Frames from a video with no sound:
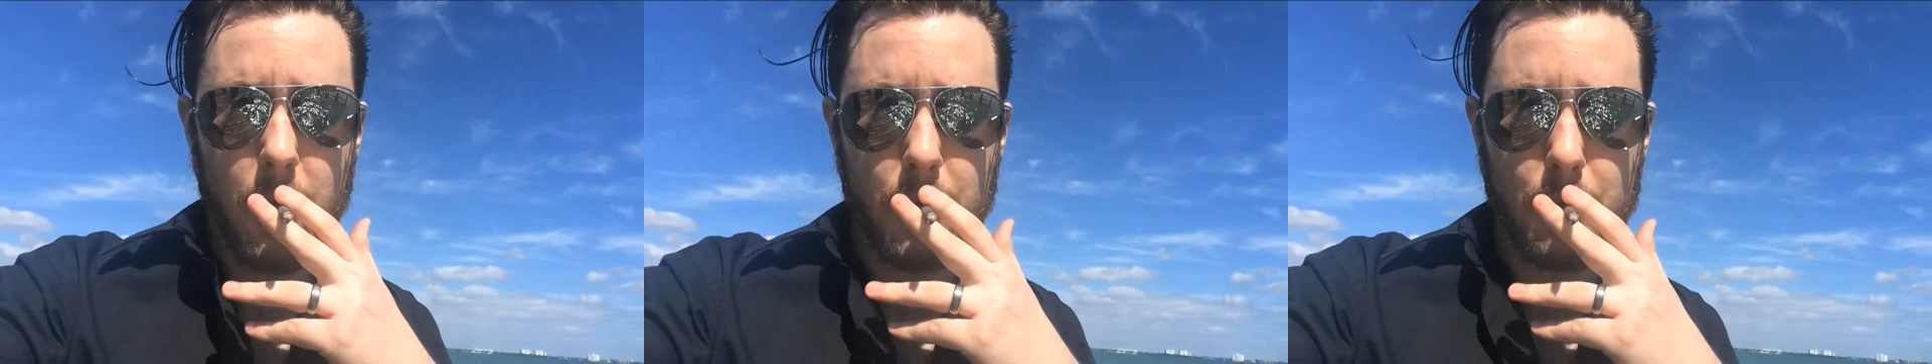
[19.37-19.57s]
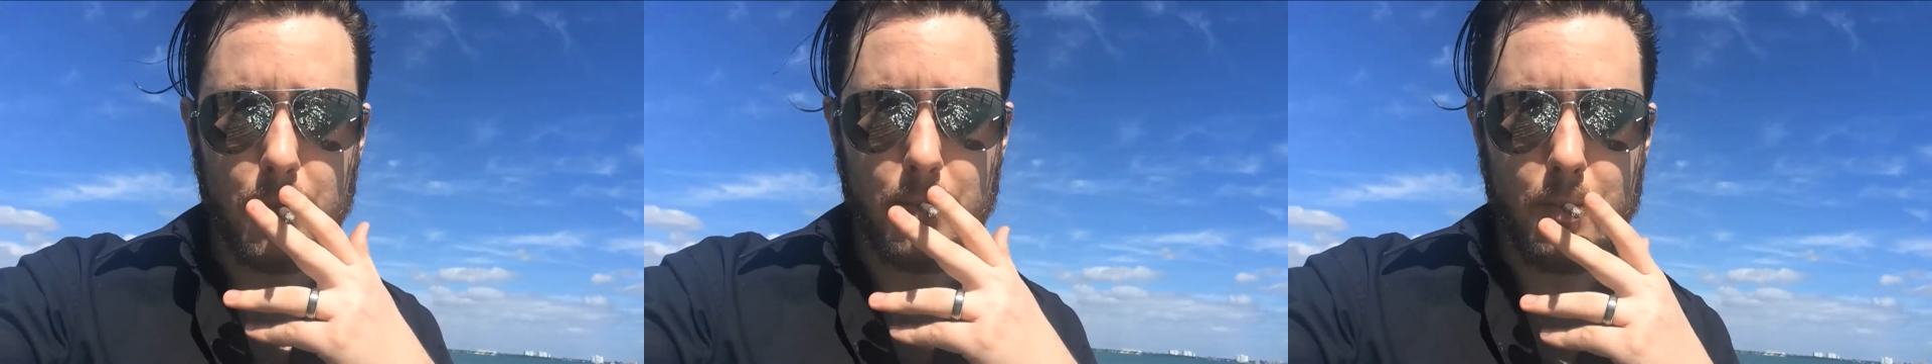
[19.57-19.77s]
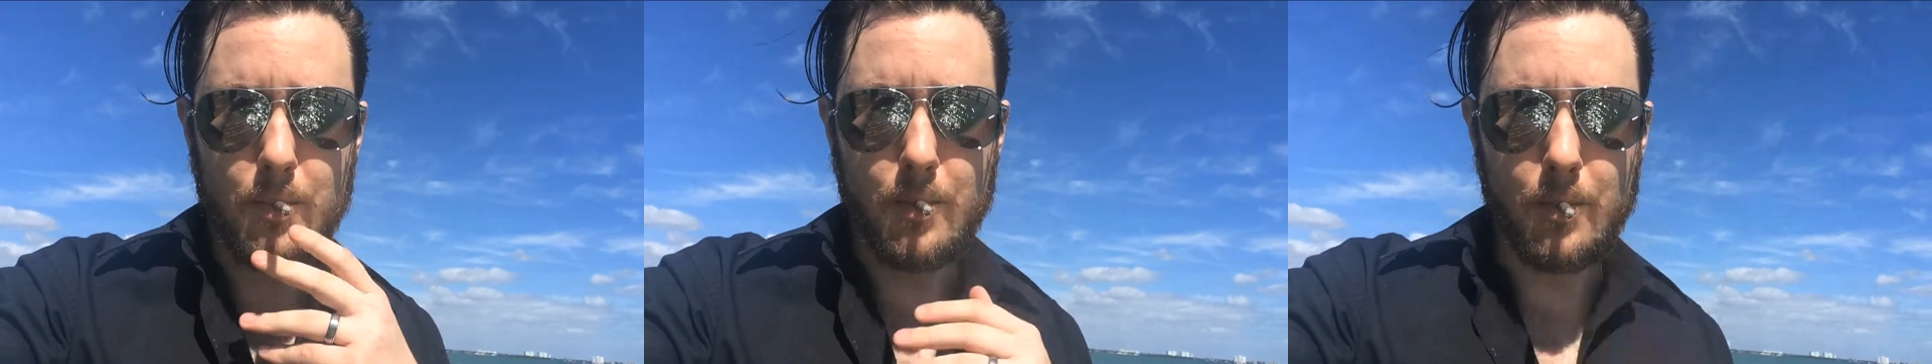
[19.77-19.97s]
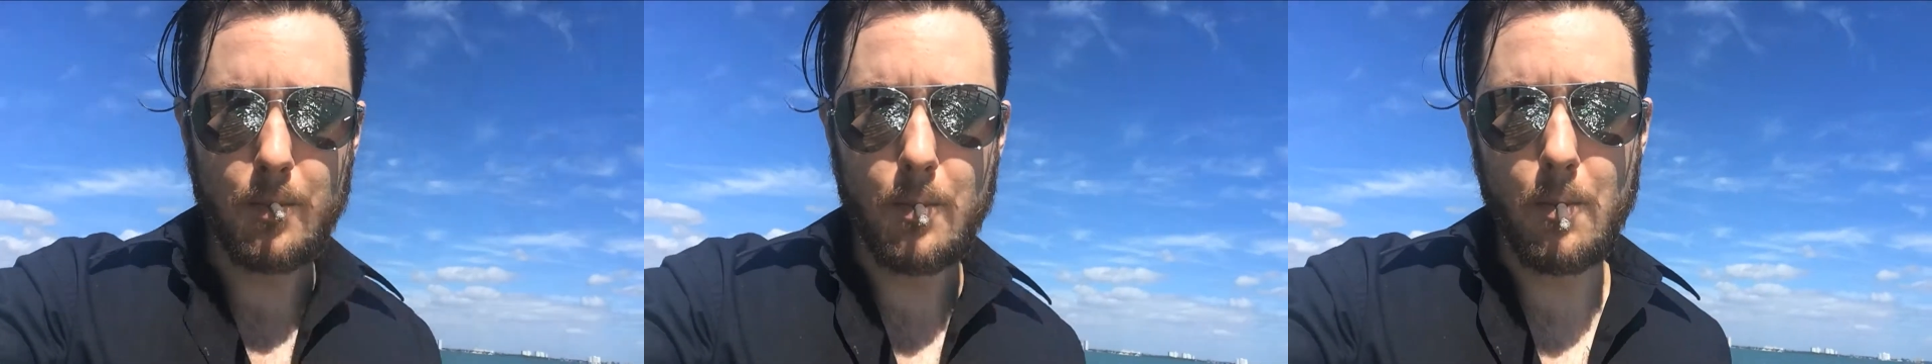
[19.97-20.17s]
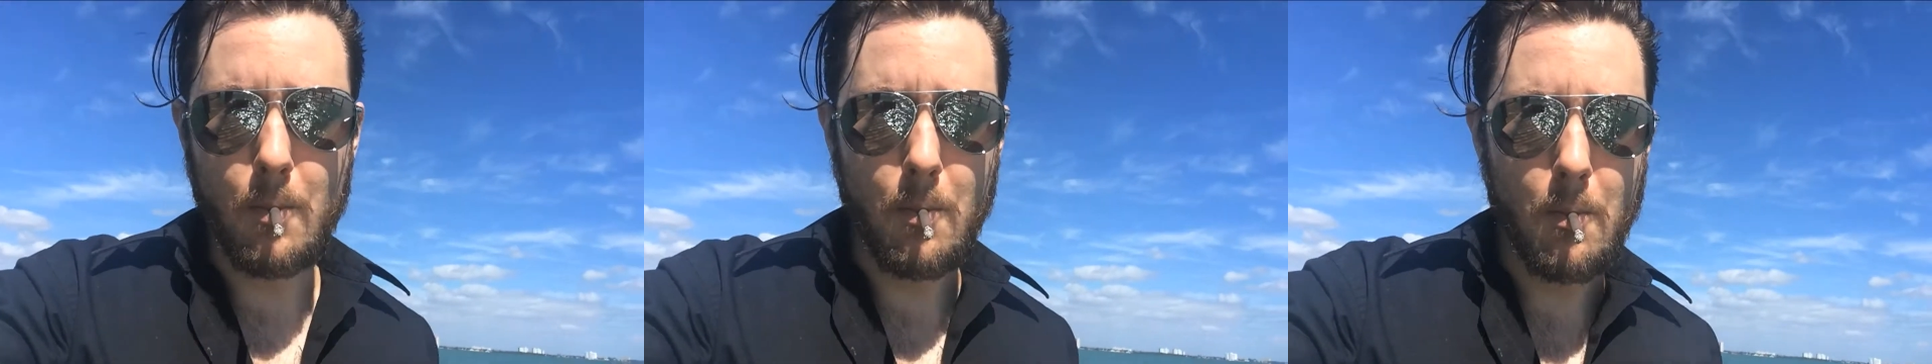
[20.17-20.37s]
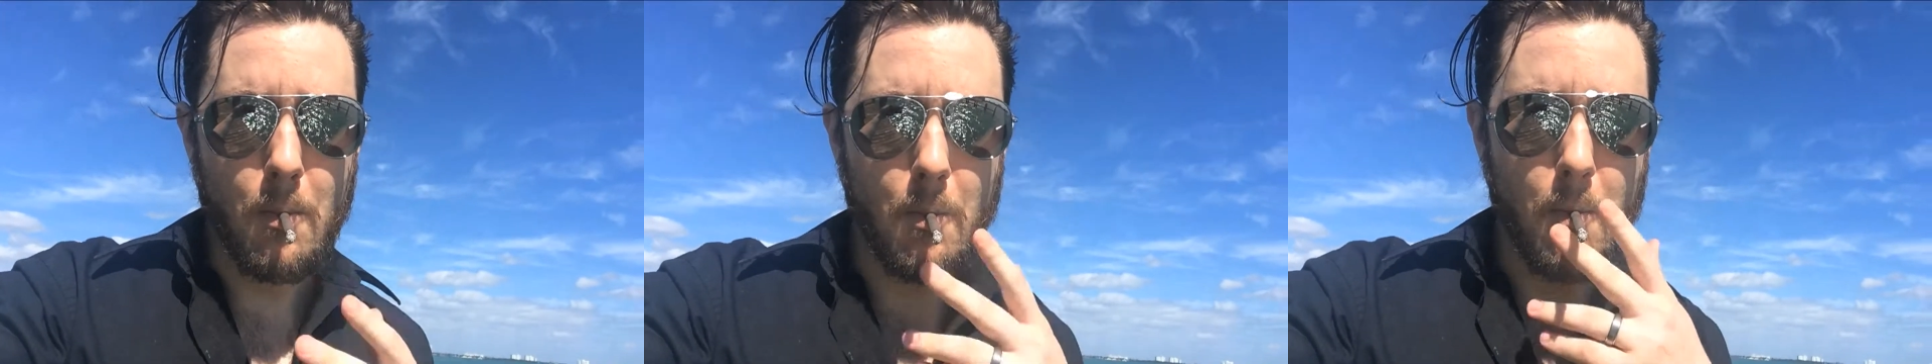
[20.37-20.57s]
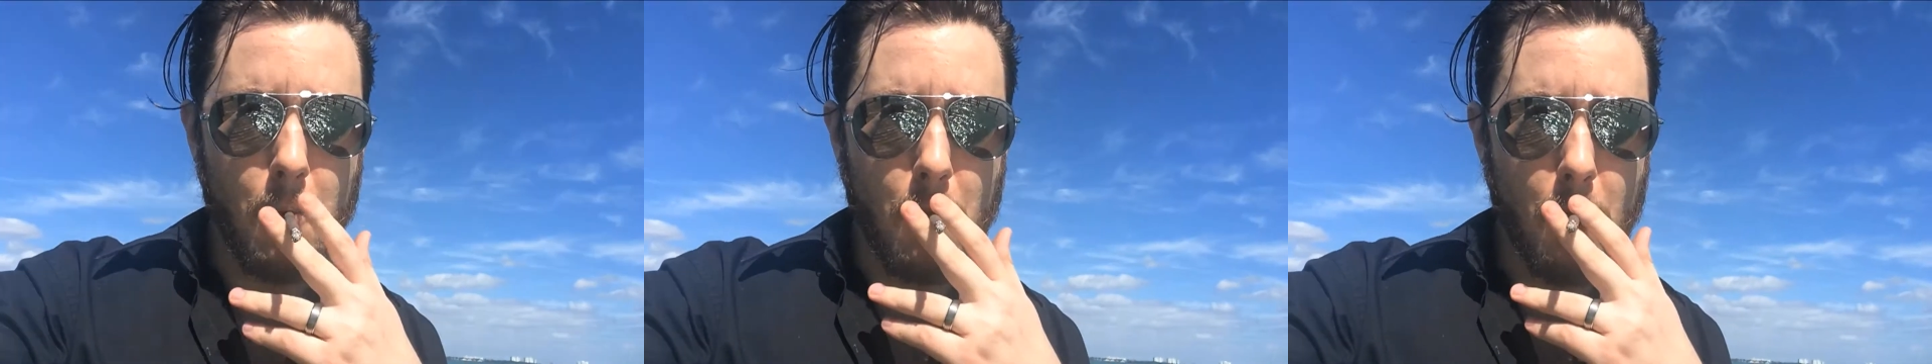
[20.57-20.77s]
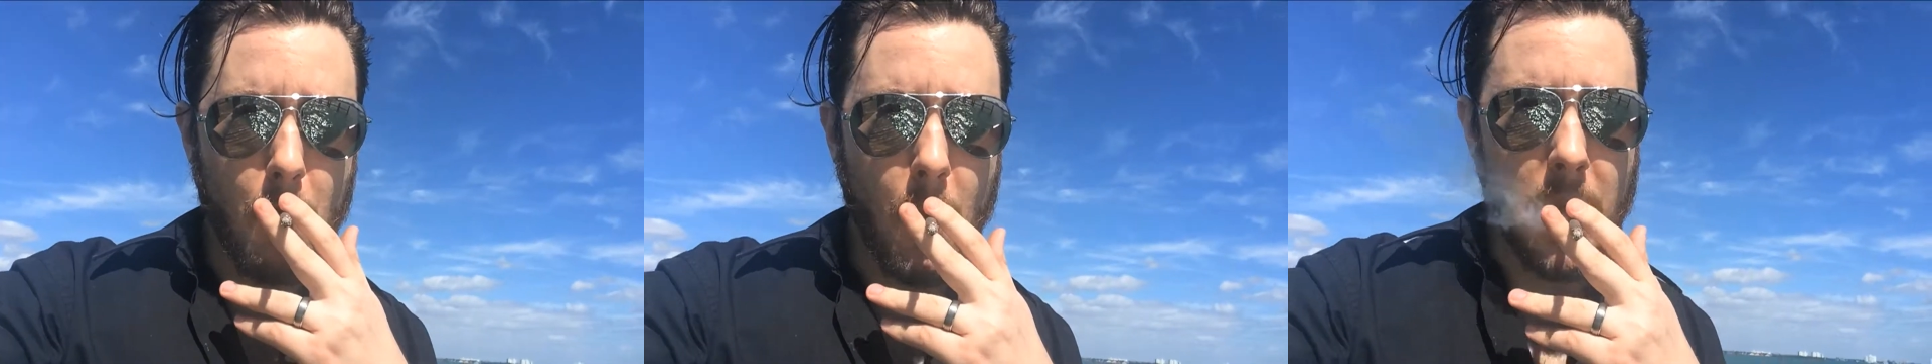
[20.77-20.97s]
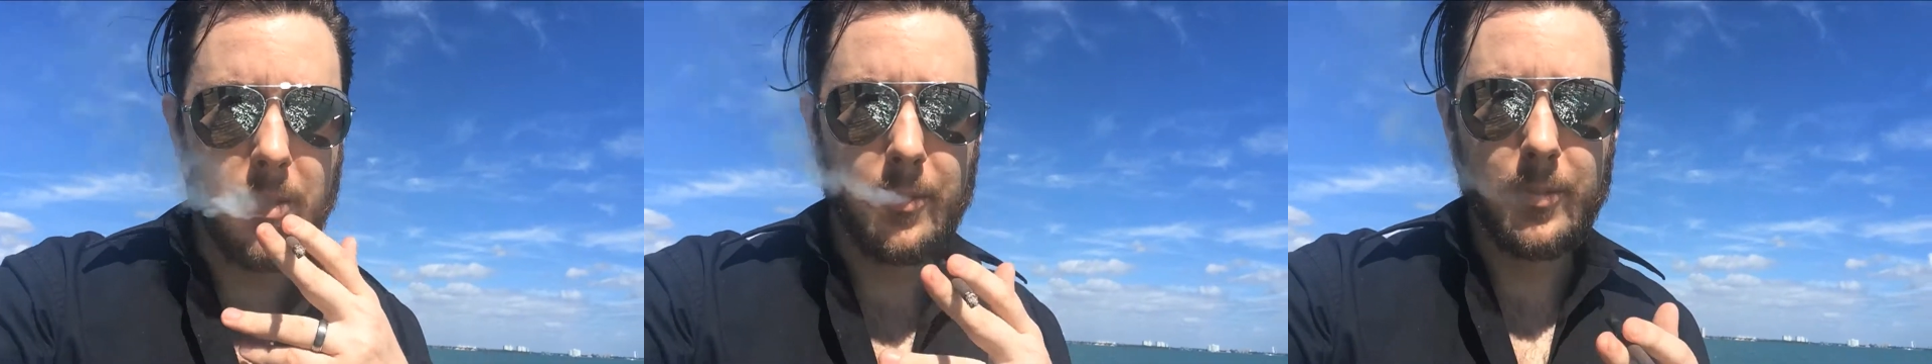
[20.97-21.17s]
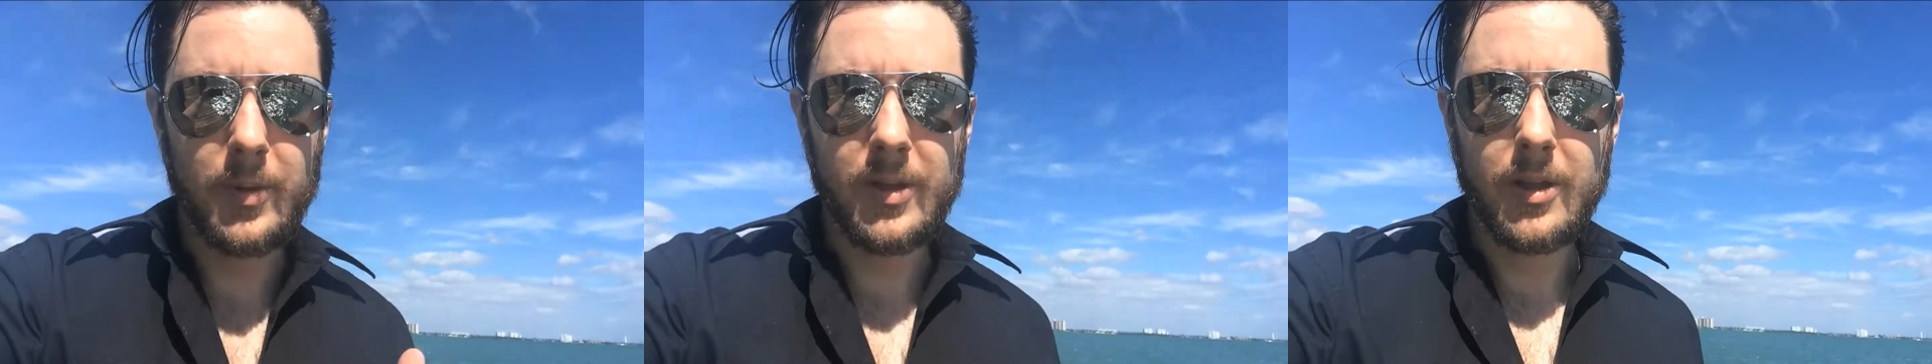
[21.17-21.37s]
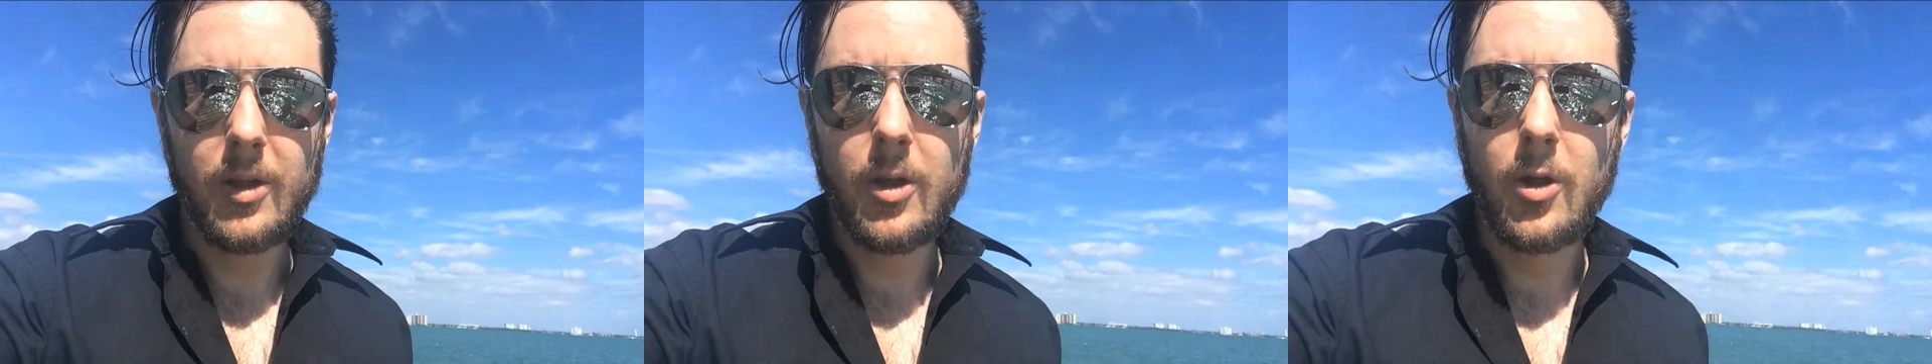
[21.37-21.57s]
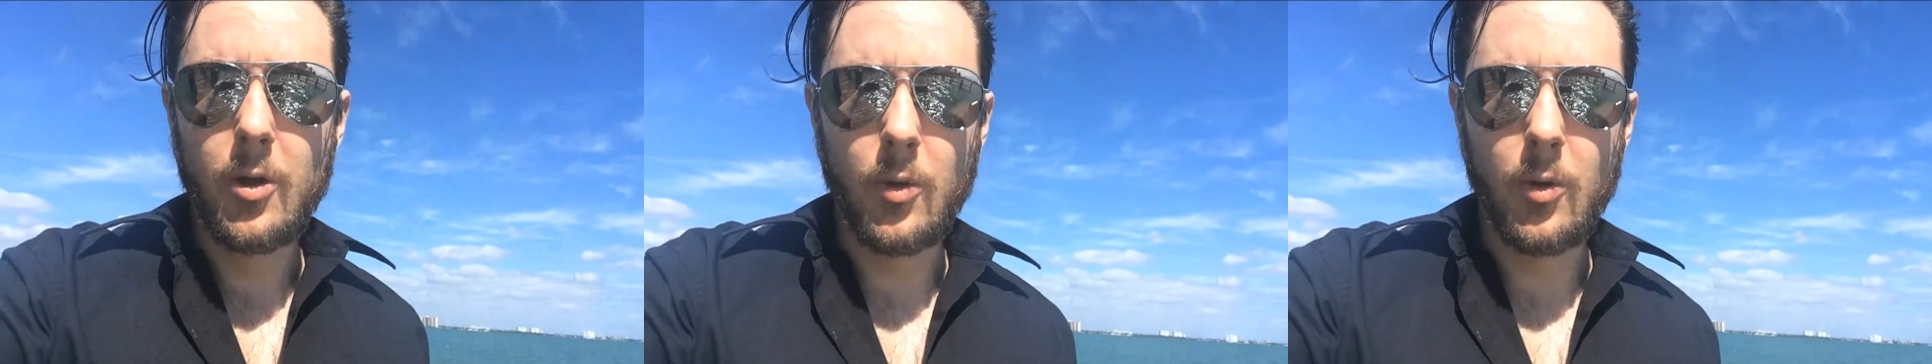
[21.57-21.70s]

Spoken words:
We got to North Beach in Miami,